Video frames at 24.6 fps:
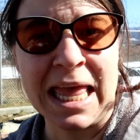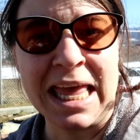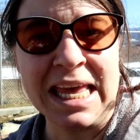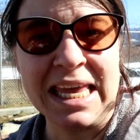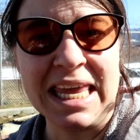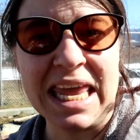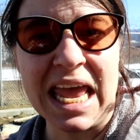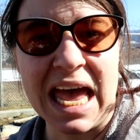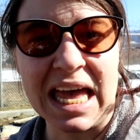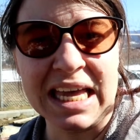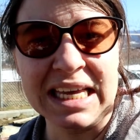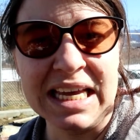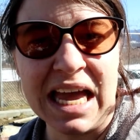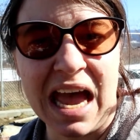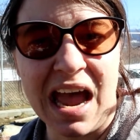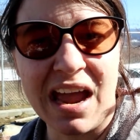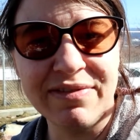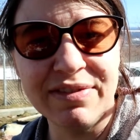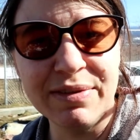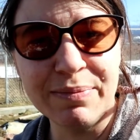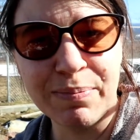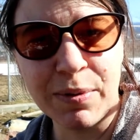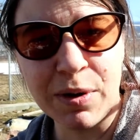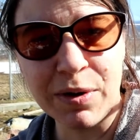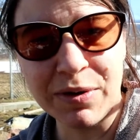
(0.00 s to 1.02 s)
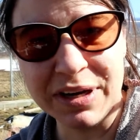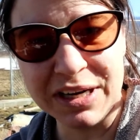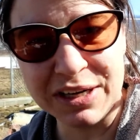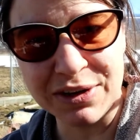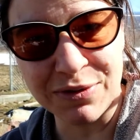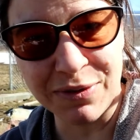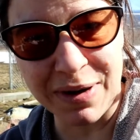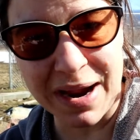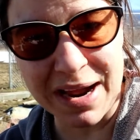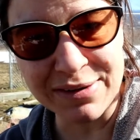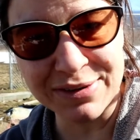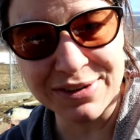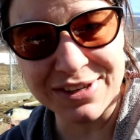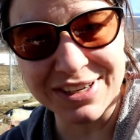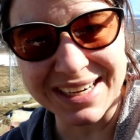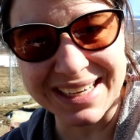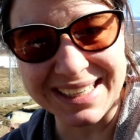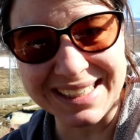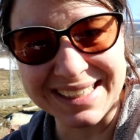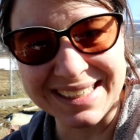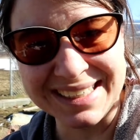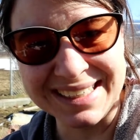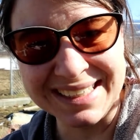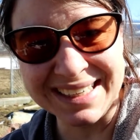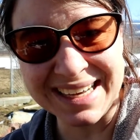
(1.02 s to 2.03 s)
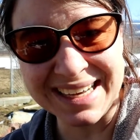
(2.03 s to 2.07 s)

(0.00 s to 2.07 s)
yeah, I haven't broken ground yet.